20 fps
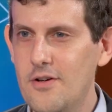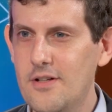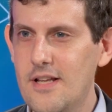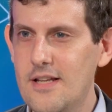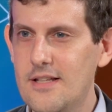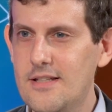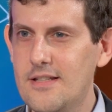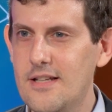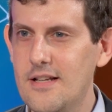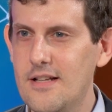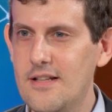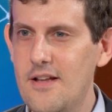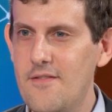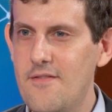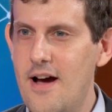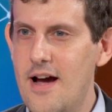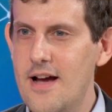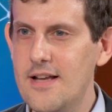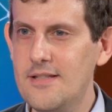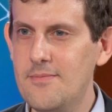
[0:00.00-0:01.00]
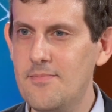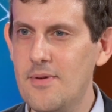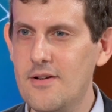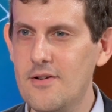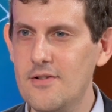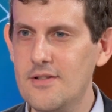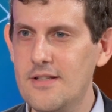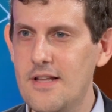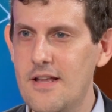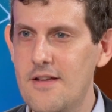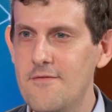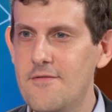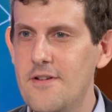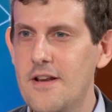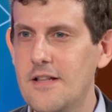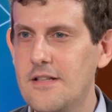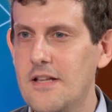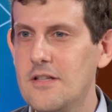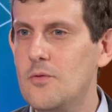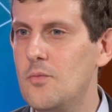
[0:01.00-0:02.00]
this device, because the
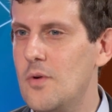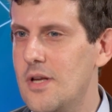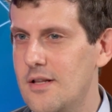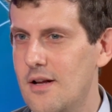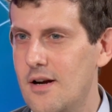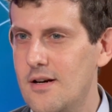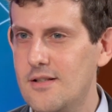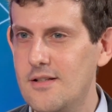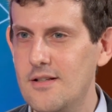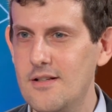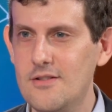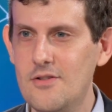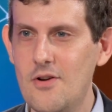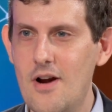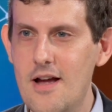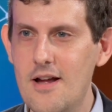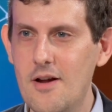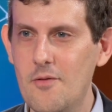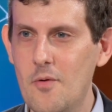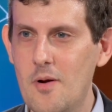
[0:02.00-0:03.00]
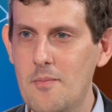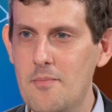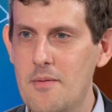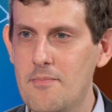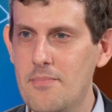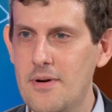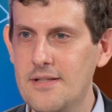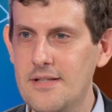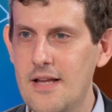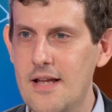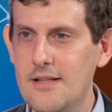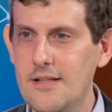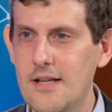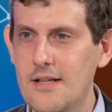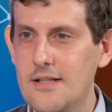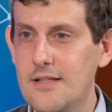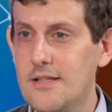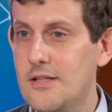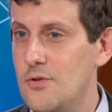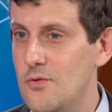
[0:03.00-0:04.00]
Infinity's Withered trial will be
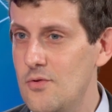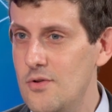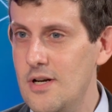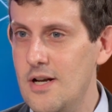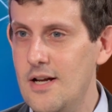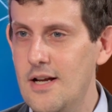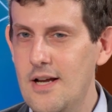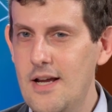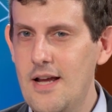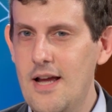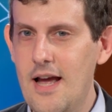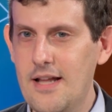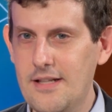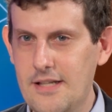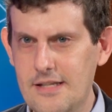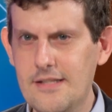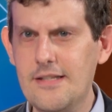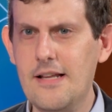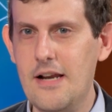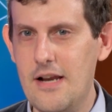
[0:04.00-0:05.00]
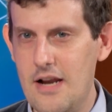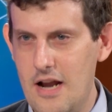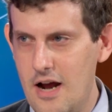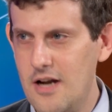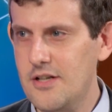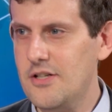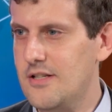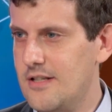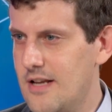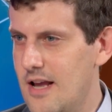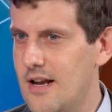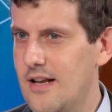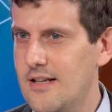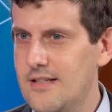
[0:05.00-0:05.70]
presented soon, and this is a large-scale